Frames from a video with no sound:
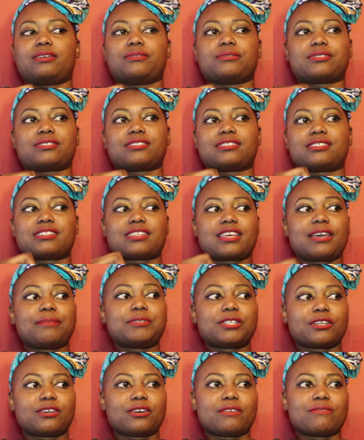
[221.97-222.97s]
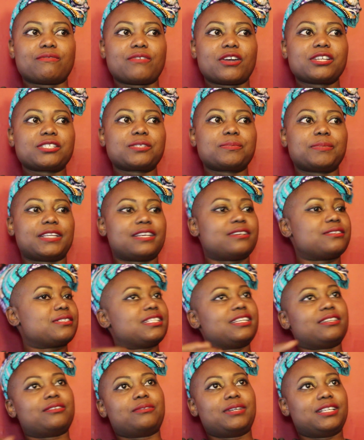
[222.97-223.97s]
was skeptical at first, but I was
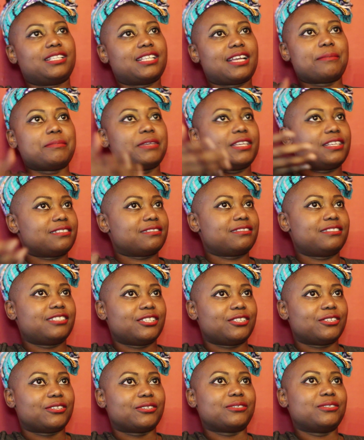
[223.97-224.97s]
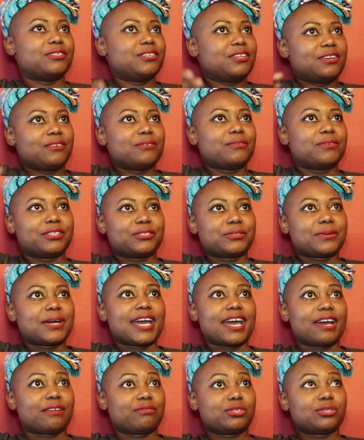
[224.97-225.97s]
like, well, I mean, you know, what do
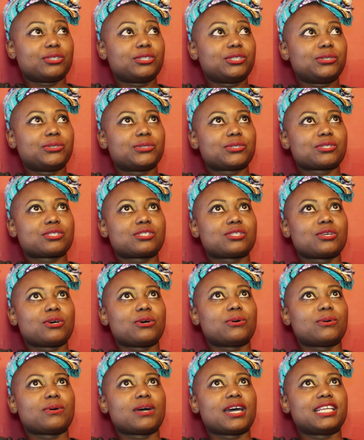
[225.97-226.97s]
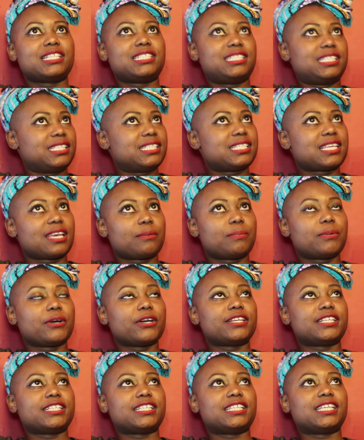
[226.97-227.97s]
I have to lose? So I did take
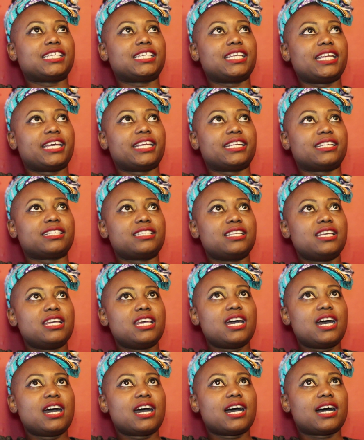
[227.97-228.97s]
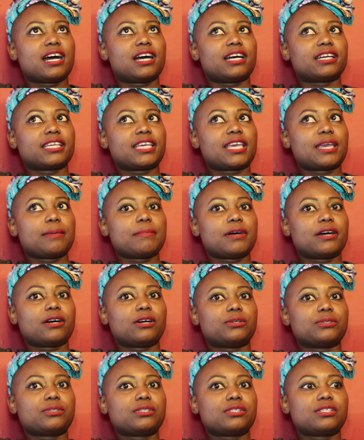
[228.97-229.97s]
part in it and came
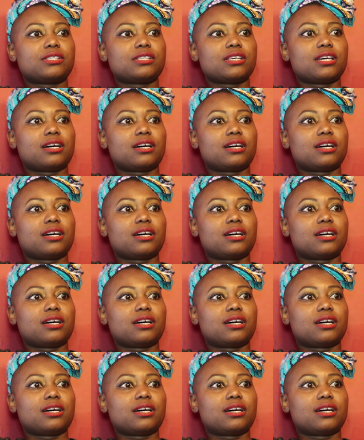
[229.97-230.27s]
out